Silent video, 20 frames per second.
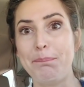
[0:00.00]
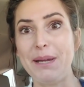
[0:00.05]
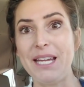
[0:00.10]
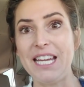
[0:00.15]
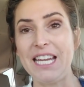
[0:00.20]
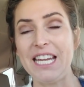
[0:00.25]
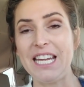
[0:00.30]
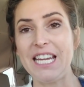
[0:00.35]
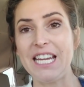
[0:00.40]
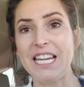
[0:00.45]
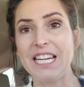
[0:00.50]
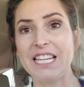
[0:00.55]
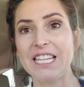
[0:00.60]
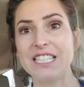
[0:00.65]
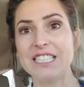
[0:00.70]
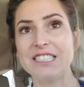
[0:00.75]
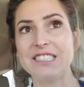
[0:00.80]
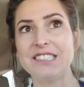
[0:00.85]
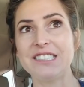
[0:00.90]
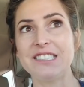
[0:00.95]
big
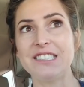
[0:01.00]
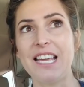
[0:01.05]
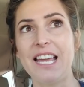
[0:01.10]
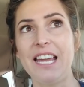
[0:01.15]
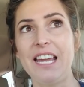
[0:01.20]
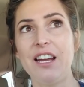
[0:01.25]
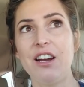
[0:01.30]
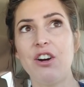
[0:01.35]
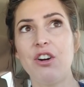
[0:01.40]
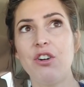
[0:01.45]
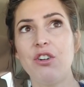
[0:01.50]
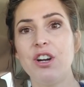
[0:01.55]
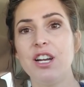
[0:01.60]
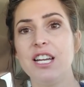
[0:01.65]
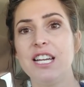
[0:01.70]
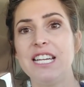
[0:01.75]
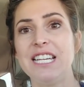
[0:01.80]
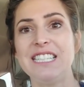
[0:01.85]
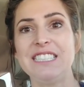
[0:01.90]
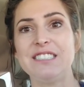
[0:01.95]
sale
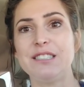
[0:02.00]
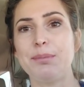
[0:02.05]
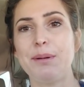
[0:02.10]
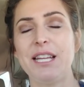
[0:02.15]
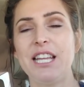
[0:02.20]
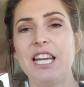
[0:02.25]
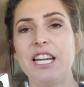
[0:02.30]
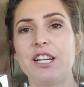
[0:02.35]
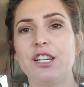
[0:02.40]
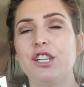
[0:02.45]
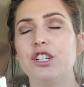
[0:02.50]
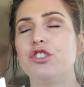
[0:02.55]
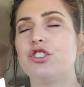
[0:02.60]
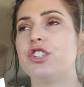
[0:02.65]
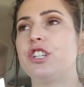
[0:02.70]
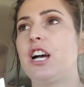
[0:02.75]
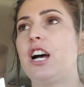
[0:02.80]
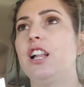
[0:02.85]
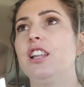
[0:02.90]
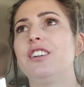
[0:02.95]
and spent like a hundred
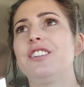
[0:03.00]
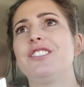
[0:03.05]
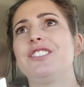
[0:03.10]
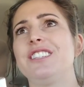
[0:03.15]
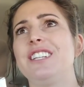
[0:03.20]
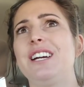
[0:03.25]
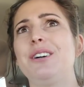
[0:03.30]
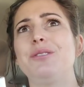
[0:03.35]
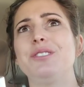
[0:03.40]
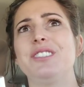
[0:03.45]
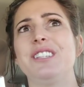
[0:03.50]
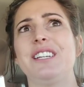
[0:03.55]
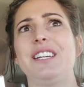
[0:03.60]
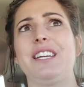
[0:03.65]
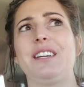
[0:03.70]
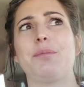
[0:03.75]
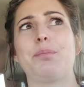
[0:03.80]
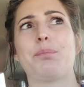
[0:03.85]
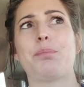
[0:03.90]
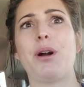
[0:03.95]
dollars and that was
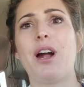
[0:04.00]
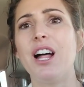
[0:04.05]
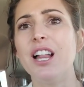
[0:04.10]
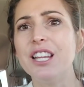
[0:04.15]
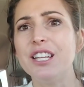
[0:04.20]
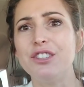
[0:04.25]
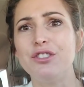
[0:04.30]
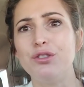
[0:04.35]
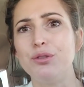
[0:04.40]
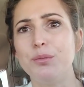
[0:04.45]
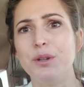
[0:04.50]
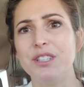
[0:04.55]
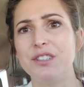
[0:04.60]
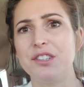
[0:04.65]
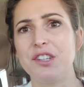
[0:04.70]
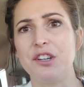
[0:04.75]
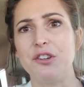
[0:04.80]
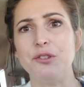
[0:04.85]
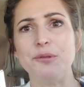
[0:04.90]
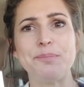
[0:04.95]
like probably two months
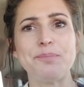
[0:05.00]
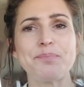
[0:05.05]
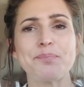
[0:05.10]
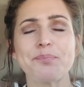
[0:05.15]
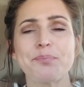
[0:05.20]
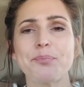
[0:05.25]
ago